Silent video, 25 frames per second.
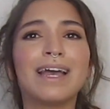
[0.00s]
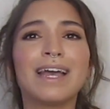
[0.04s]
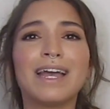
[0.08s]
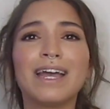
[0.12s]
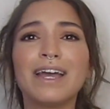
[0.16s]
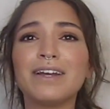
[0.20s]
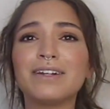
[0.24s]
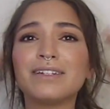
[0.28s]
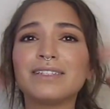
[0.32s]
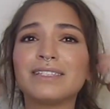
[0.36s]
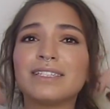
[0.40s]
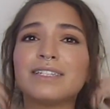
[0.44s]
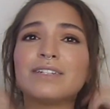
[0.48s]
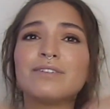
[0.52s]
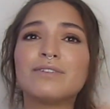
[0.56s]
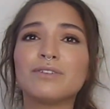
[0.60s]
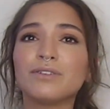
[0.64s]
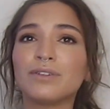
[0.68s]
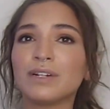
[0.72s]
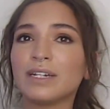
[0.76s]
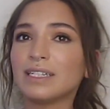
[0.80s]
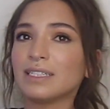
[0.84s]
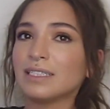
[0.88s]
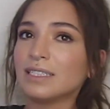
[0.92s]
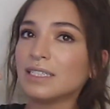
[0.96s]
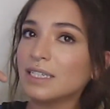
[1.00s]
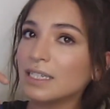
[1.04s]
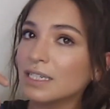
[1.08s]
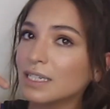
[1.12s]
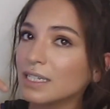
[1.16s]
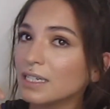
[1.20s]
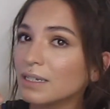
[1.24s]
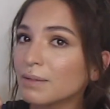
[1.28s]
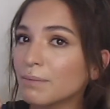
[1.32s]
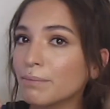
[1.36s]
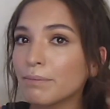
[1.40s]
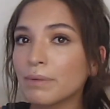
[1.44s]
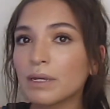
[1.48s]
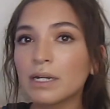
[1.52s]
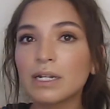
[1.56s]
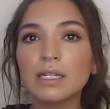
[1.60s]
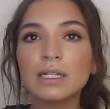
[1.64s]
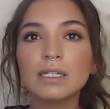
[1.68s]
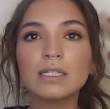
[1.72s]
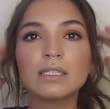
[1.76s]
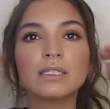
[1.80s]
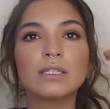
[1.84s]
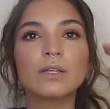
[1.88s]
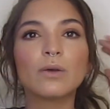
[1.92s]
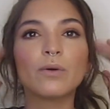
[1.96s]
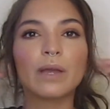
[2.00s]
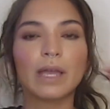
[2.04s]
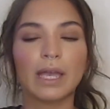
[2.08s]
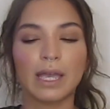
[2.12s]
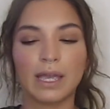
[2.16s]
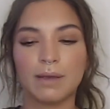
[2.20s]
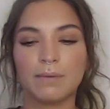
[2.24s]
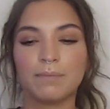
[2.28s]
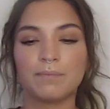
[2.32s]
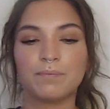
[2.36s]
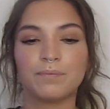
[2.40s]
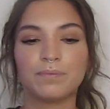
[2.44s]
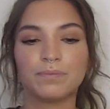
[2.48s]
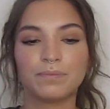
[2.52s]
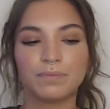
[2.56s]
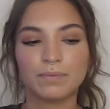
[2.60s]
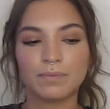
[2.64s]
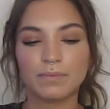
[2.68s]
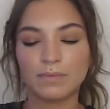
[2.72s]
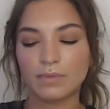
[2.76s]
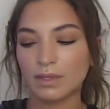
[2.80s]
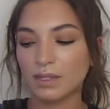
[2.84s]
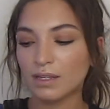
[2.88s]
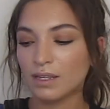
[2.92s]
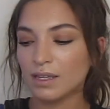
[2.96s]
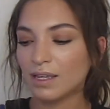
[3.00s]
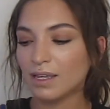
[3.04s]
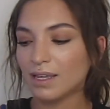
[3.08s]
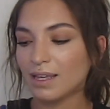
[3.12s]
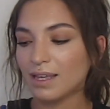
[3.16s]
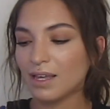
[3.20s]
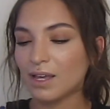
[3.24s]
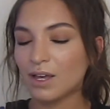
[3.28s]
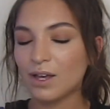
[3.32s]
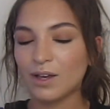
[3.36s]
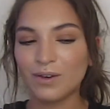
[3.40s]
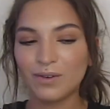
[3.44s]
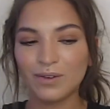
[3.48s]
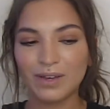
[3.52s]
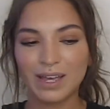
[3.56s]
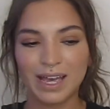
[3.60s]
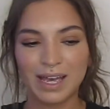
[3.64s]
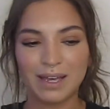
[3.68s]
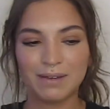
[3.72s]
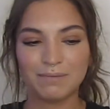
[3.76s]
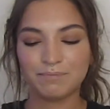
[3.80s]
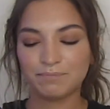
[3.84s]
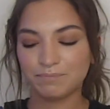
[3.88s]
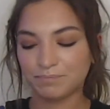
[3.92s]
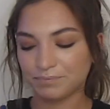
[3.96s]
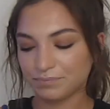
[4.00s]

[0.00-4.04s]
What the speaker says: hair is so crazy, but it's okay.